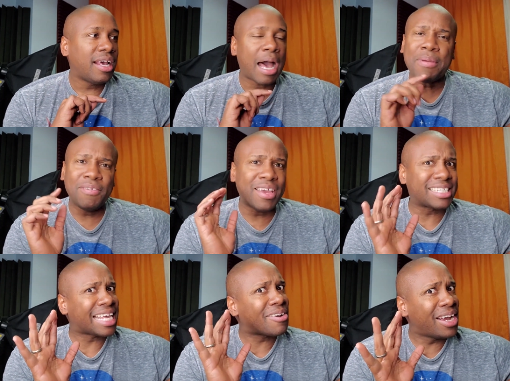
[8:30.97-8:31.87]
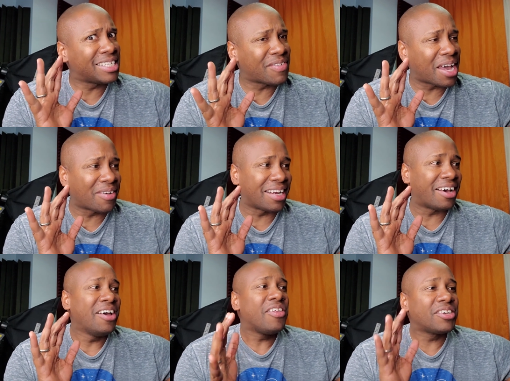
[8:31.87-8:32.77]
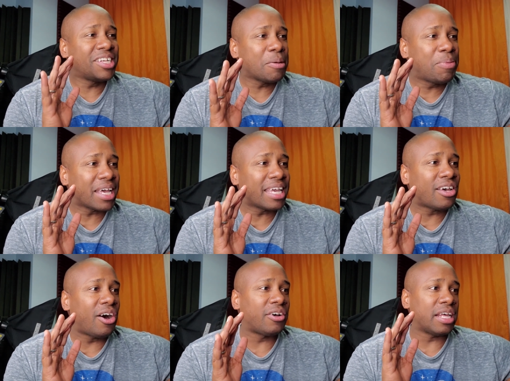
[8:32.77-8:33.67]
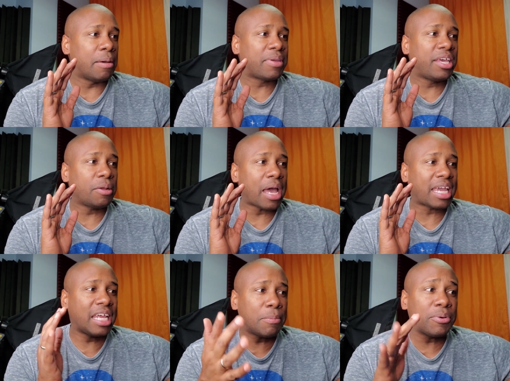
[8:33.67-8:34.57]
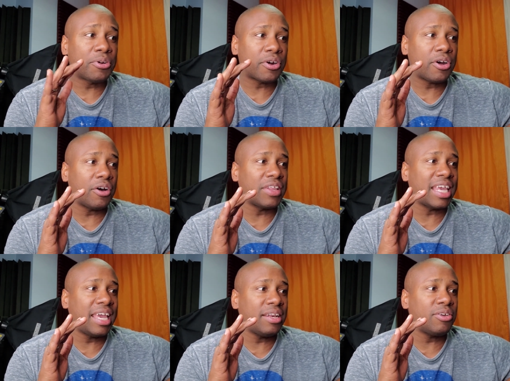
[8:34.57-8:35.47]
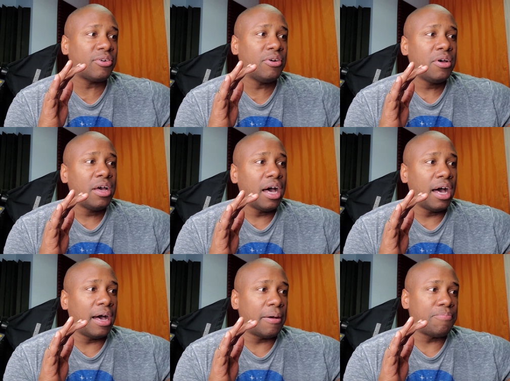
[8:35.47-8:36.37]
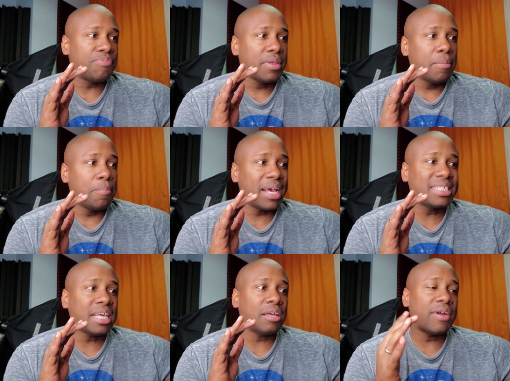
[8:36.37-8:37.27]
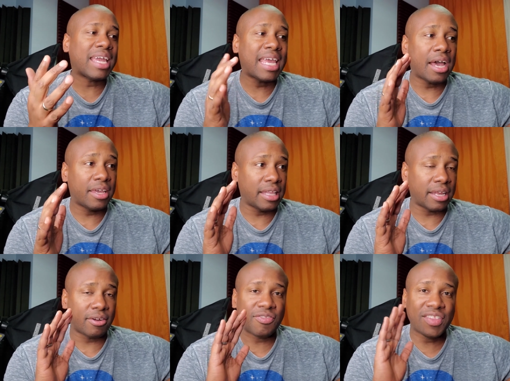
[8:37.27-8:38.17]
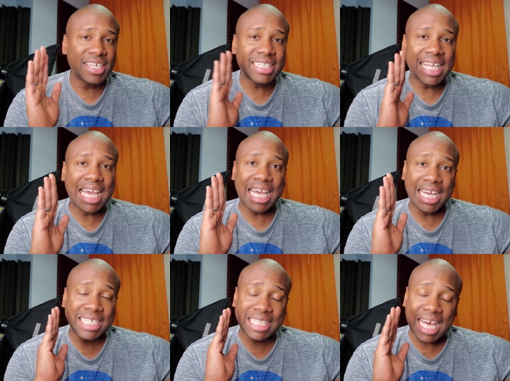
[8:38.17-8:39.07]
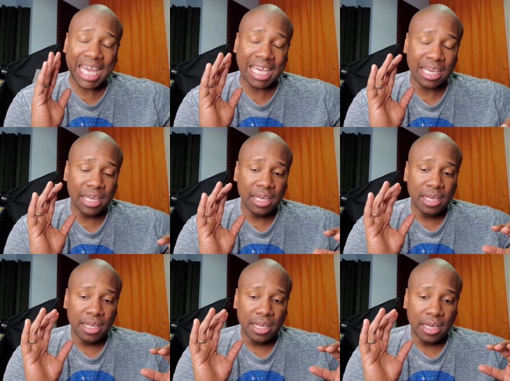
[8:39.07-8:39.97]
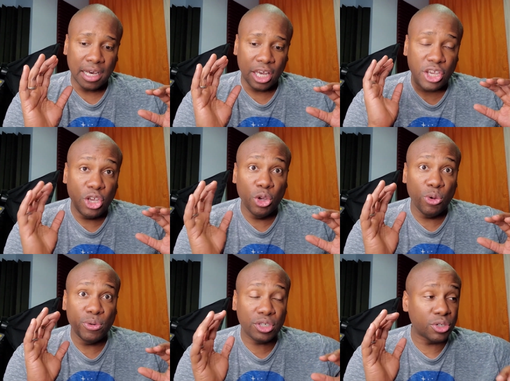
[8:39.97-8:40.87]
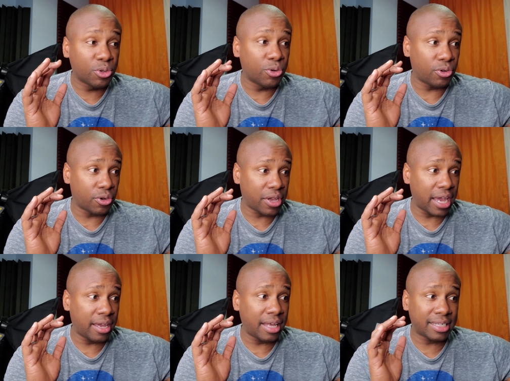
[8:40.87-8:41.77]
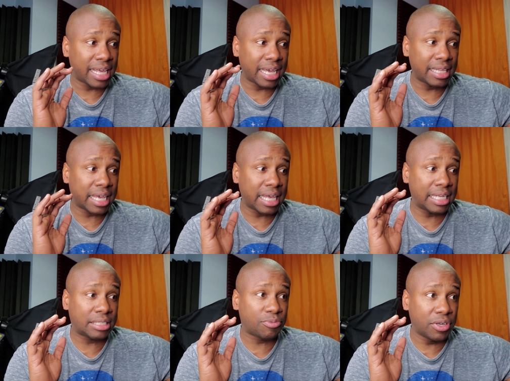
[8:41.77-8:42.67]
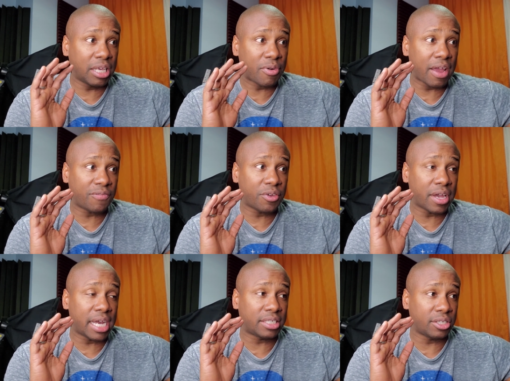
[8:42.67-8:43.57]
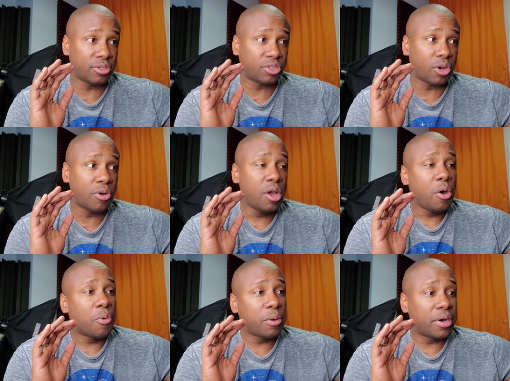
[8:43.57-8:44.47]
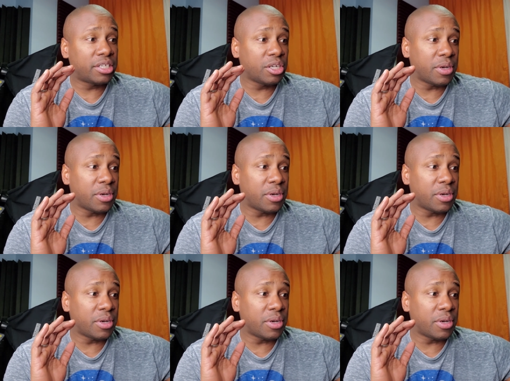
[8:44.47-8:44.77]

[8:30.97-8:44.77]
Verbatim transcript: I'm giving you guys a crazy value right now. There's another plugin called, um, Kindle, at Kindlepreneur called the Kindle, um, bestseller rank calculator. This thing is like, a huge tool. Okay. It's like, it like, it's really great for you guys to use. So what you want to do